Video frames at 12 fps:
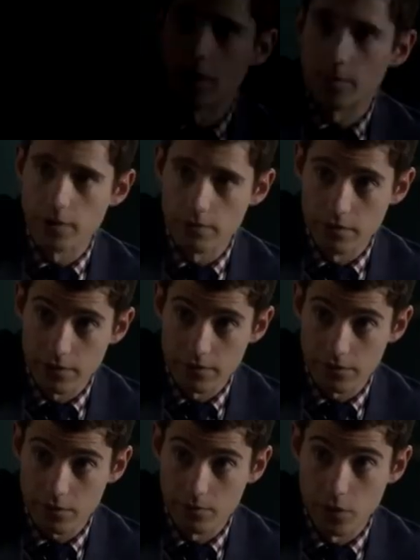You might be
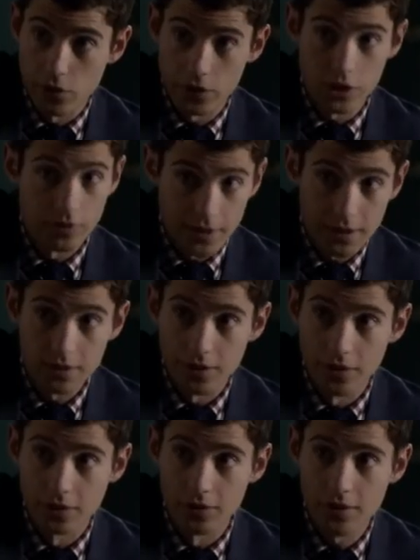grieving for the Mona you didn't
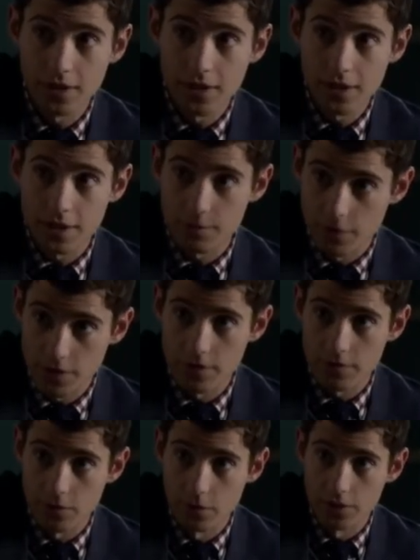know, as much
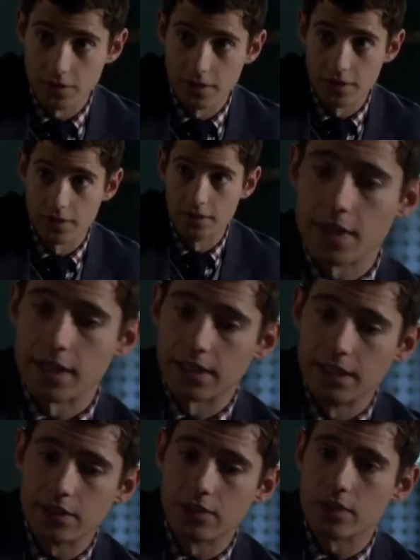as for the one you did. In
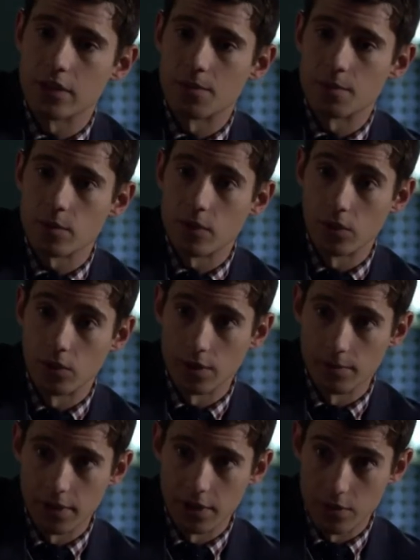clinical terms, we call
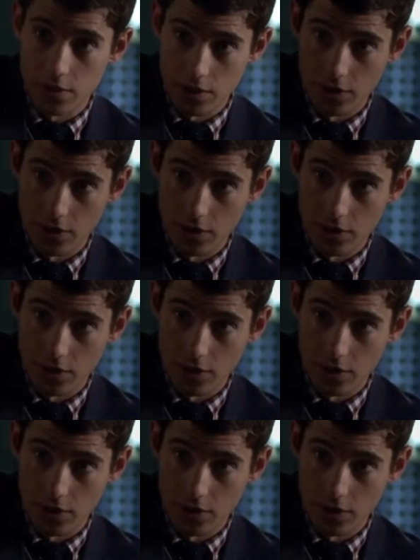ambiguous